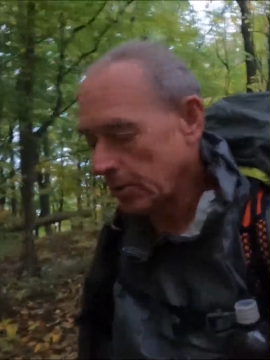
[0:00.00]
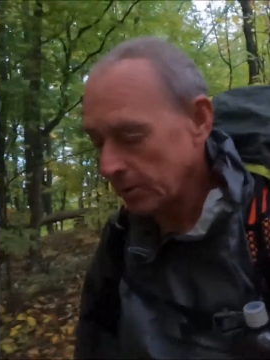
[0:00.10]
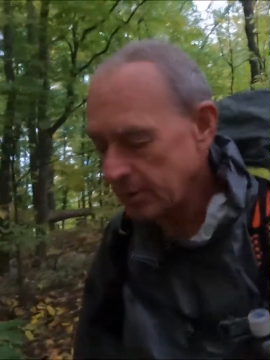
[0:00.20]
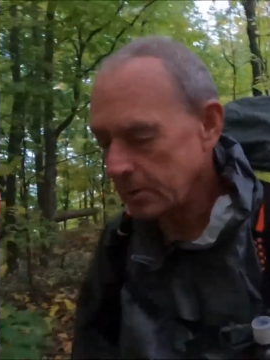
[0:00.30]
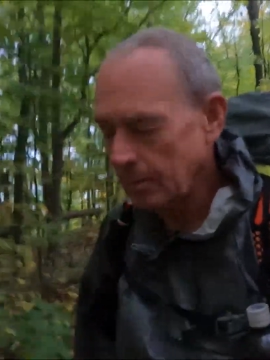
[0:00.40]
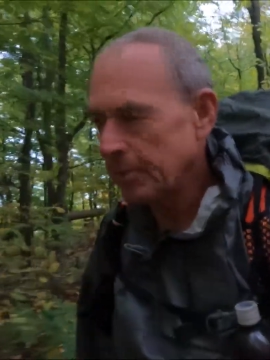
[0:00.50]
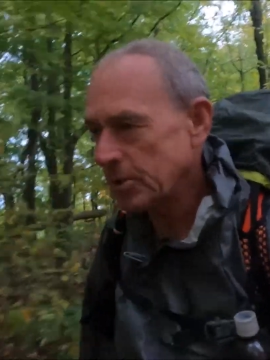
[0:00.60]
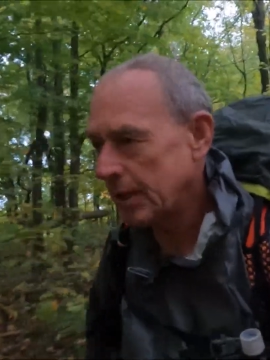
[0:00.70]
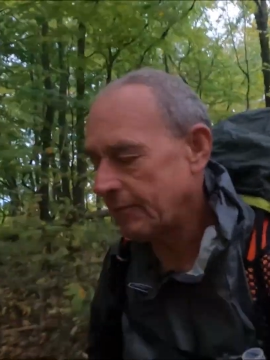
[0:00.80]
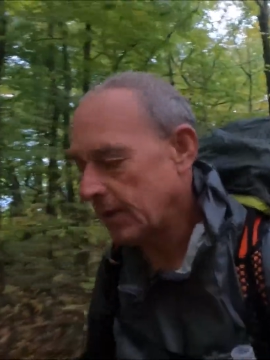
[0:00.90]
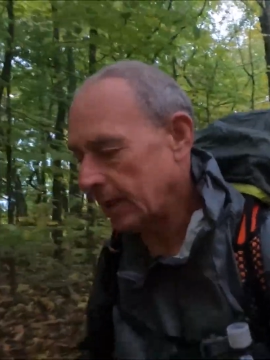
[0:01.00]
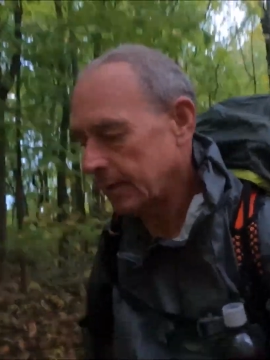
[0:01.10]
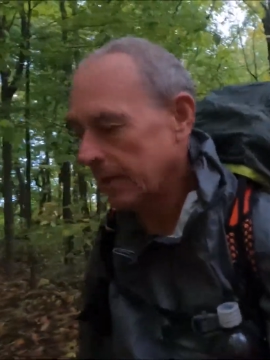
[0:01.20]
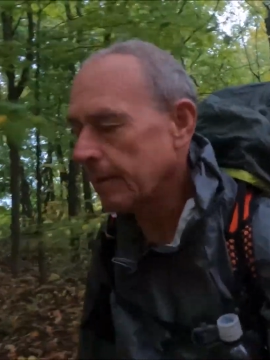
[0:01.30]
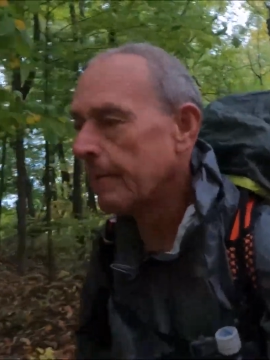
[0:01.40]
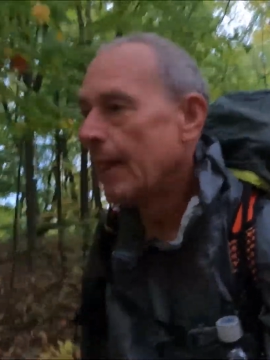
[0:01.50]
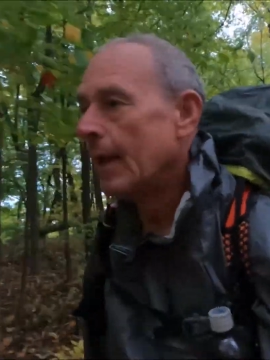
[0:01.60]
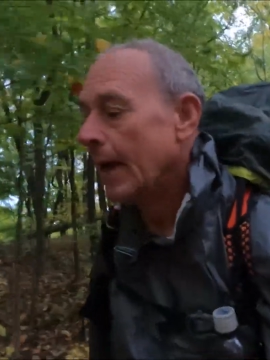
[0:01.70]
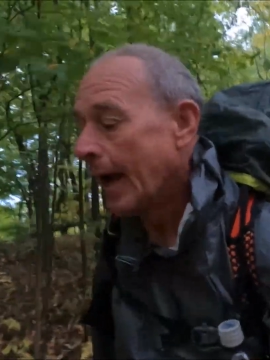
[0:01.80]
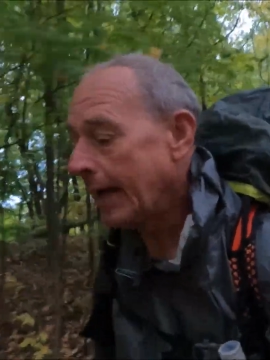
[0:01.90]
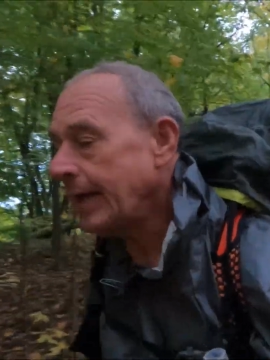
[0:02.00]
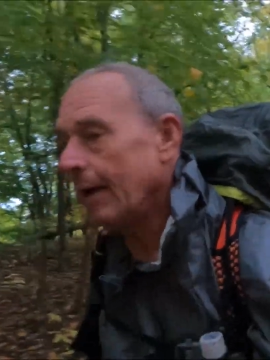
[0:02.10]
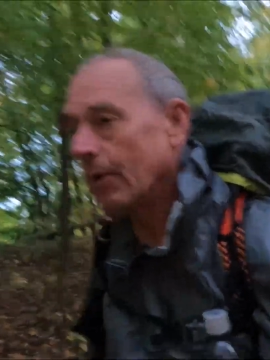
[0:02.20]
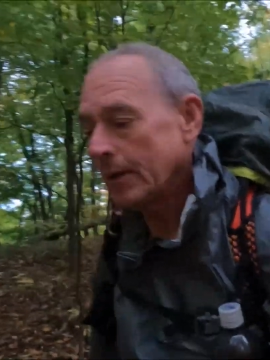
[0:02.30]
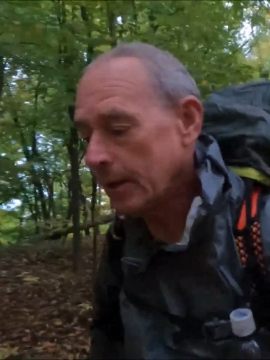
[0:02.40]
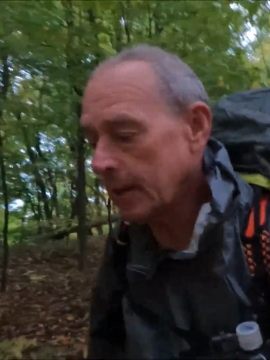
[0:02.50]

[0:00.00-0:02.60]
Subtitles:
So this is number 7, I think. Anyhow,